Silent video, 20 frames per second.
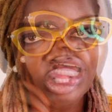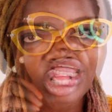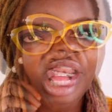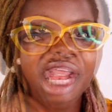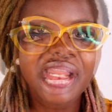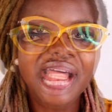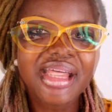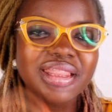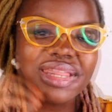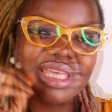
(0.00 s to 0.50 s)

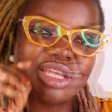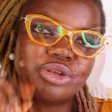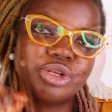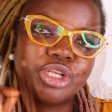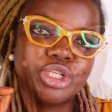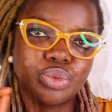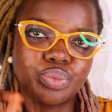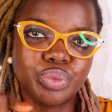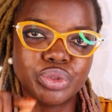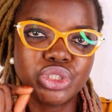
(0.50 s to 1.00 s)
Another thing you
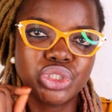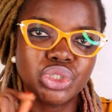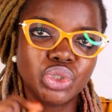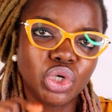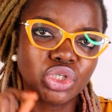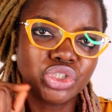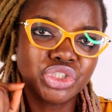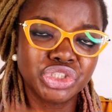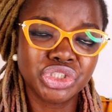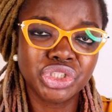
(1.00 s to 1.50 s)
need to put into
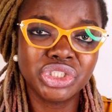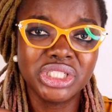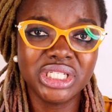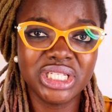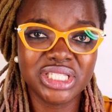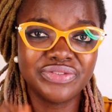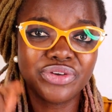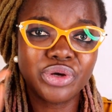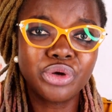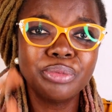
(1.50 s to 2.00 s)
consideration
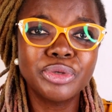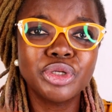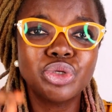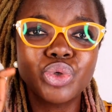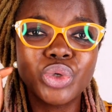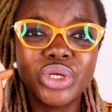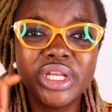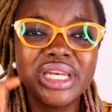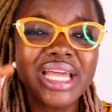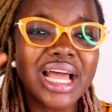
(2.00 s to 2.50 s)
is, if you're going to be
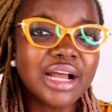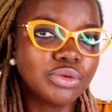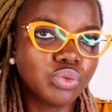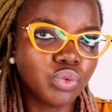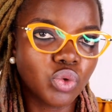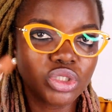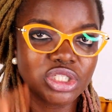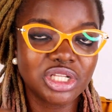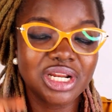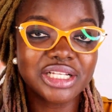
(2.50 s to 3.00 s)
doing that
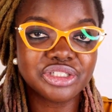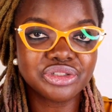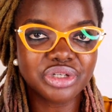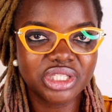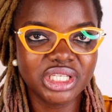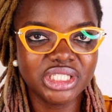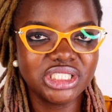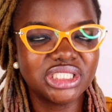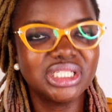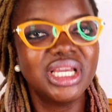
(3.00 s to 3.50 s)
wholesaler
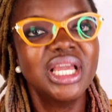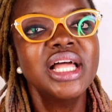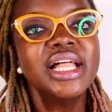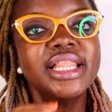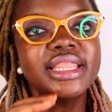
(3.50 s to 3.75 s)
strategy,